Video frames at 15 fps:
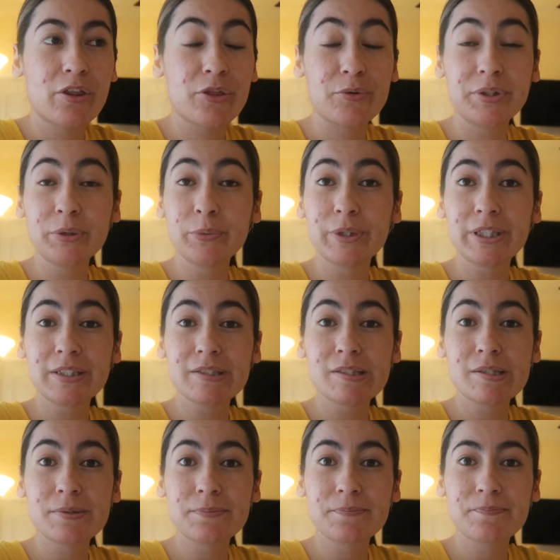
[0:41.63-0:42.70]
3 weeks
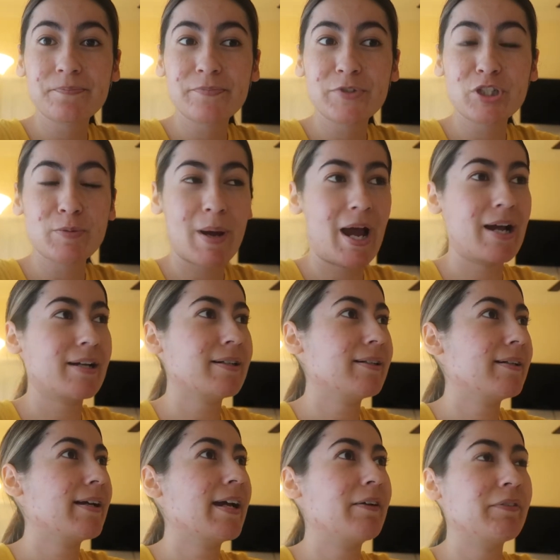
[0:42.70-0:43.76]
to pack
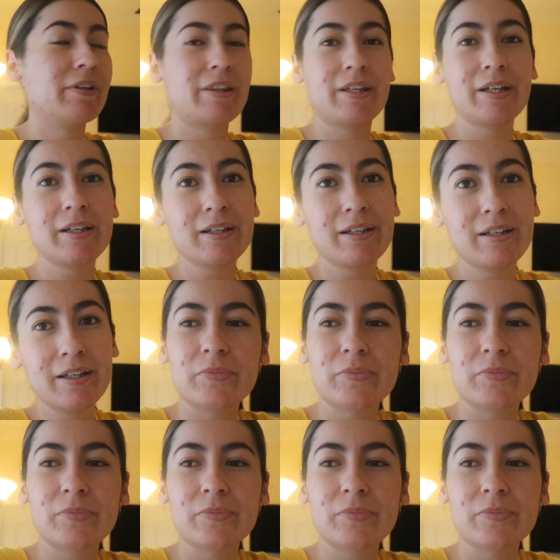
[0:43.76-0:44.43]
everything.